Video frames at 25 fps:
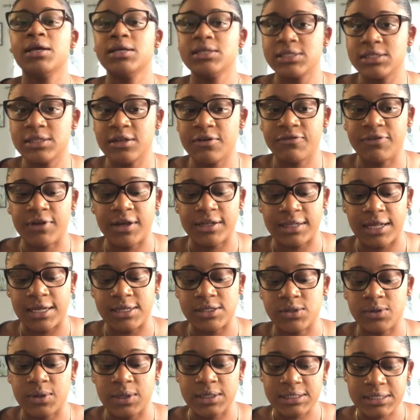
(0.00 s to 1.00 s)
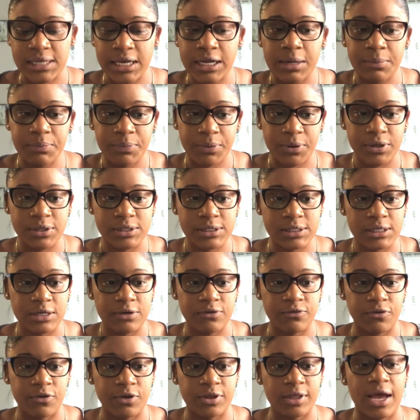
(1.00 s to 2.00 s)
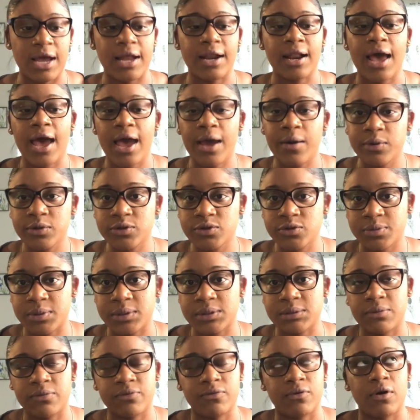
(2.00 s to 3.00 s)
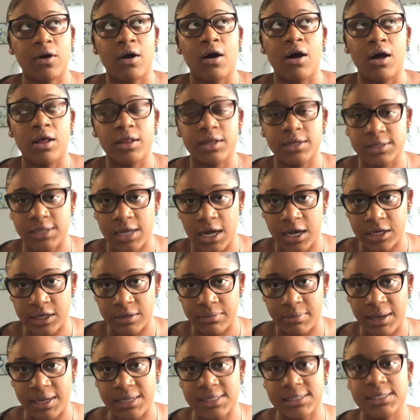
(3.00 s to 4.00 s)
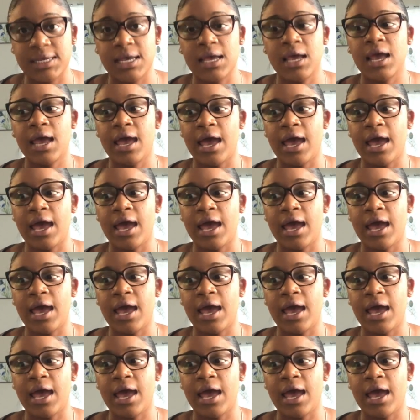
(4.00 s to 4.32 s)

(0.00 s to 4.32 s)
stuff like that so assign a person for that i was responsible for all the documents